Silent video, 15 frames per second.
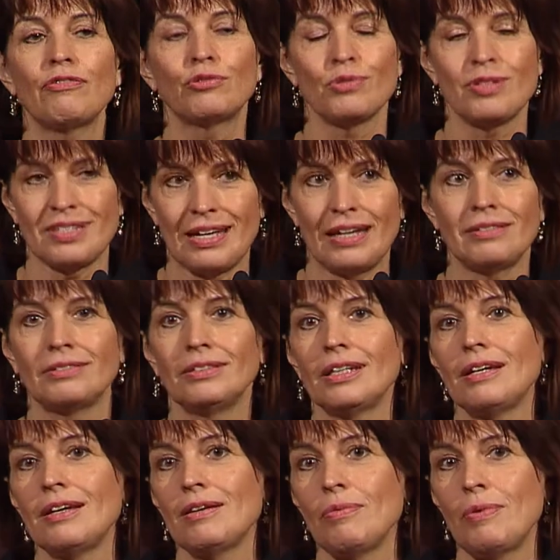to
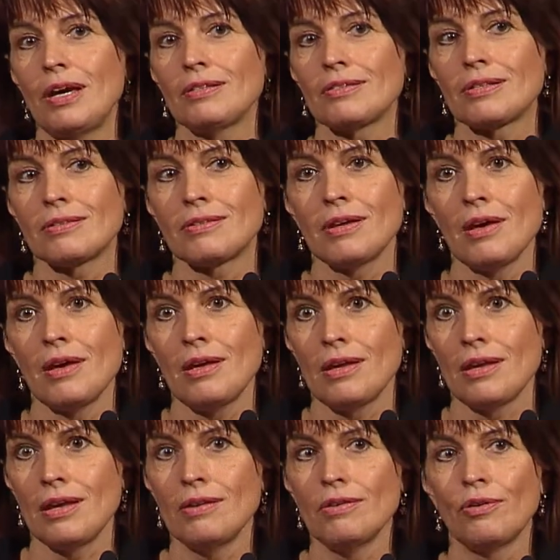steadily invest
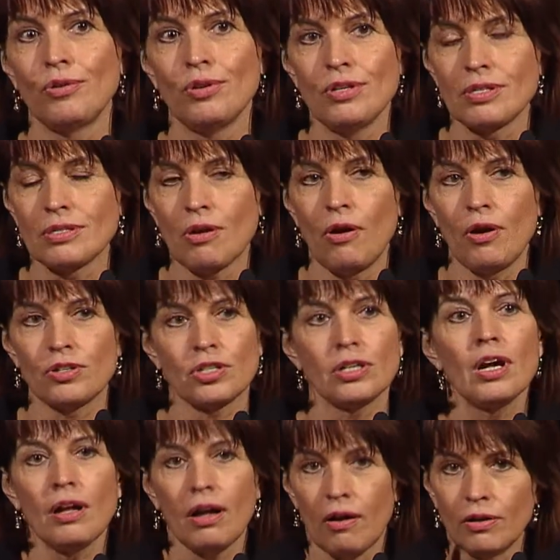in research
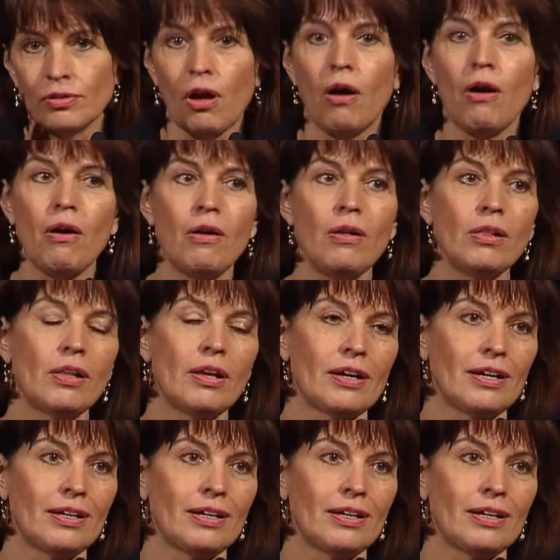on all